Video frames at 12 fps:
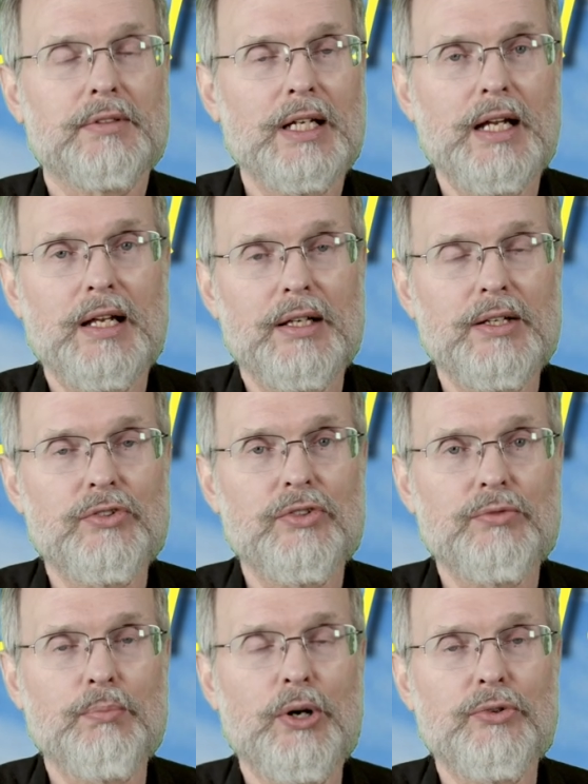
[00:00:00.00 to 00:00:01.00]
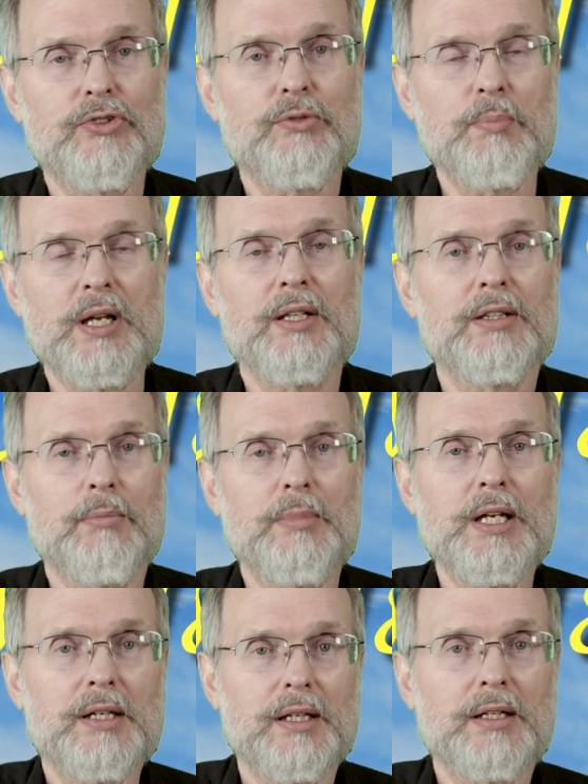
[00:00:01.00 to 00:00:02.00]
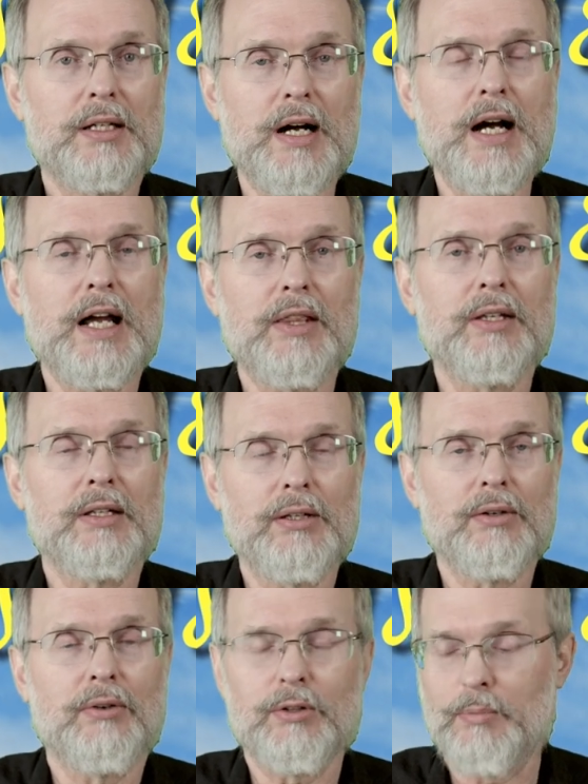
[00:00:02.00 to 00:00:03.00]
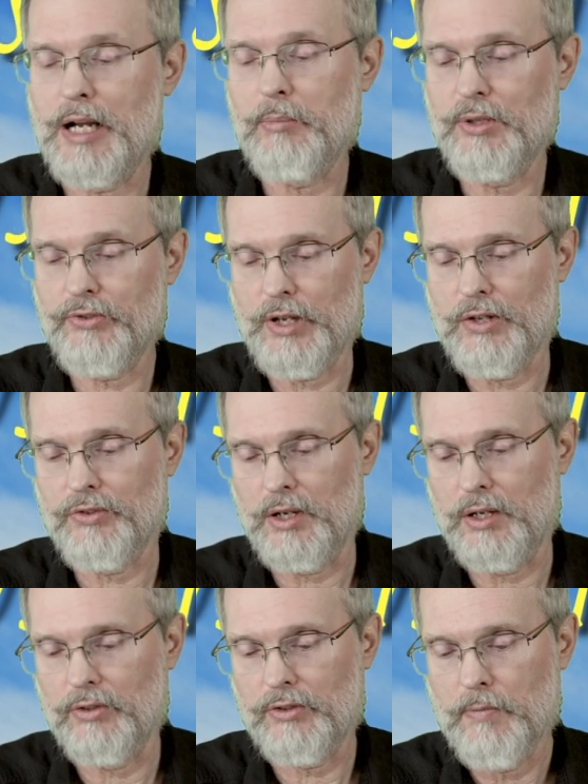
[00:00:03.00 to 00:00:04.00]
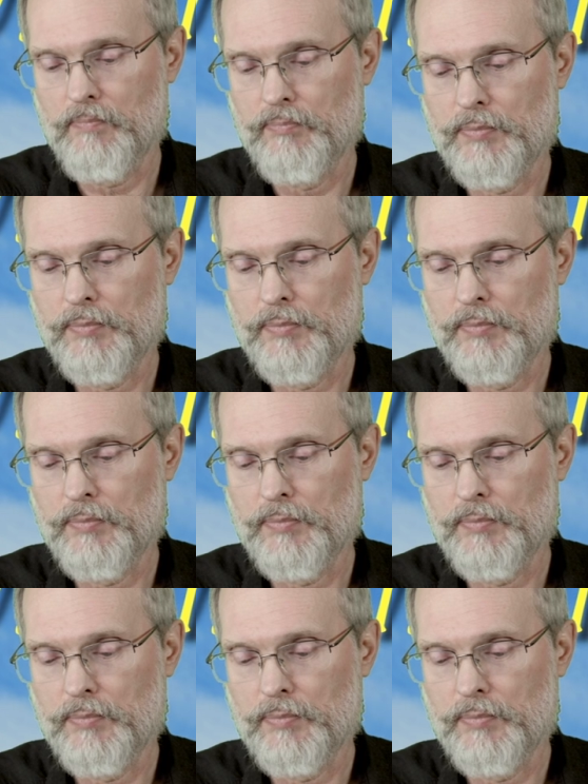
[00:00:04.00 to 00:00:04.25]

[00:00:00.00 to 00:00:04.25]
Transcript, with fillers: And this is Moses being the meek guy that, you know, the Bible says he is.